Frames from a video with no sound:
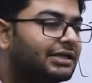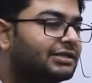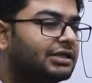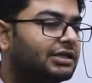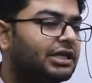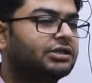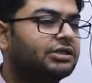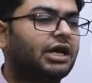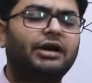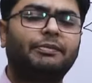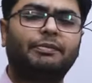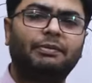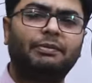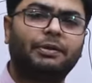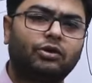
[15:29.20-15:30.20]
just suggest,
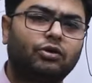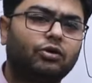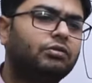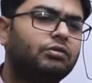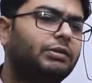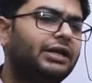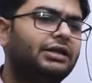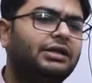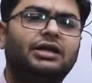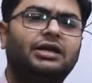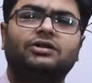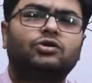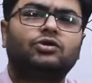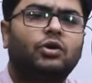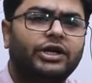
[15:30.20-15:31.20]
"Arey, paper 2 mein
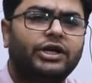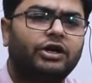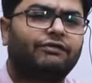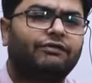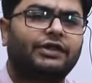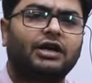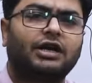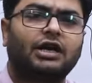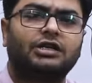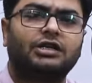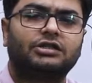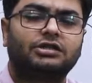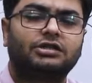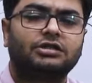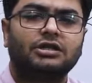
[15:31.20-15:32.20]
there is no need of
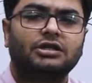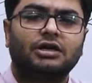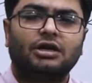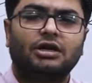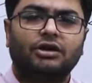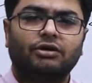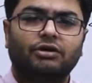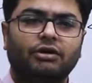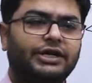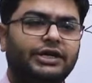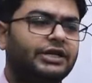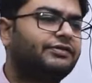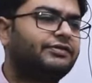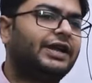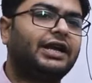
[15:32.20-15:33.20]
thinkers. You know,
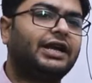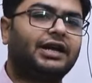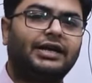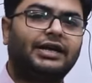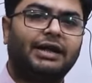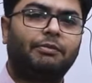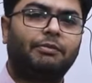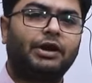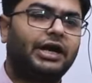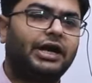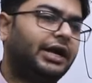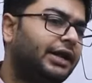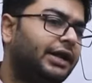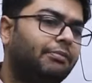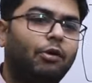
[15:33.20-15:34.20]
it is very
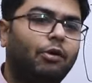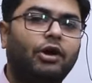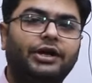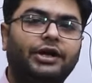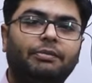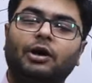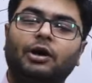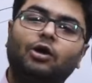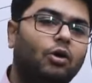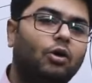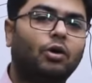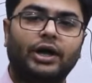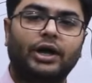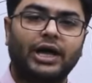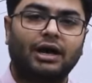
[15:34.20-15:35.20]
contemporary. Indian polity padlo
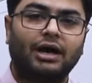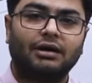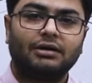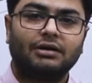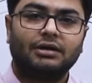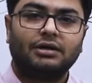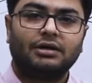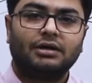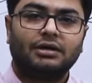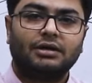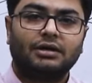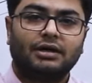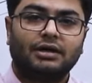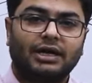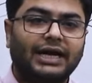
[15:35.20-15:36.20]
ho gaya."
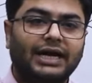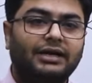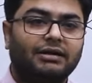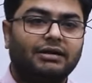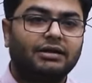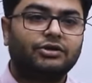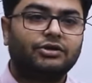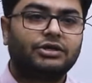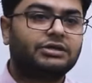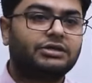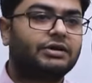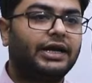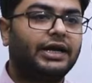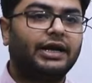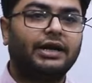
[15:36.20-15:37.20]
Right? You
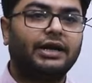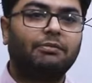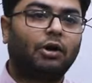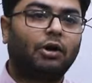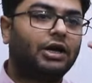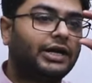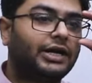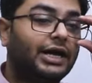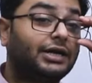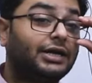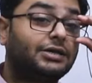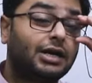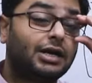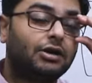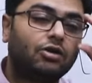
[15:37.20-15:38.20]
just read Indian polity and
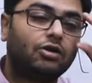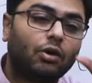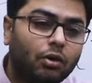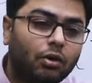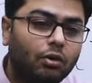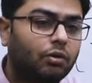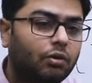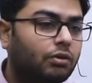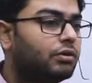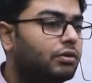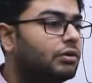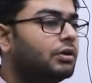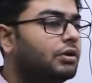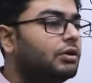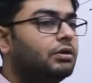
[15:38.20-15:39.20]
it's done. No.
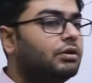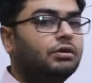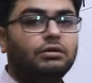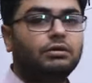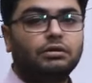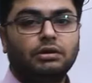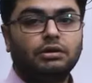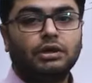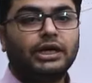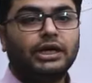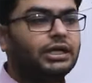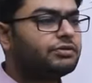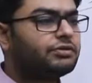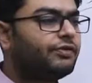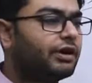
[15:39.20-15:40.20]

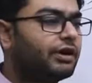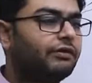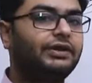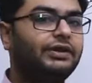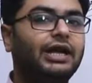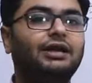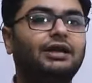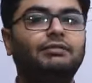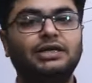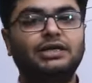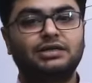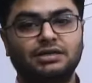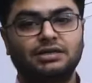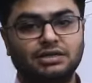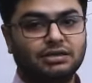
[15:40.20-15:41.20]
It is one of the
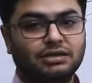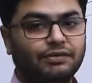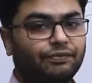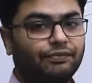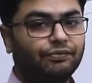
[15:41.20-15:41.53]
elements.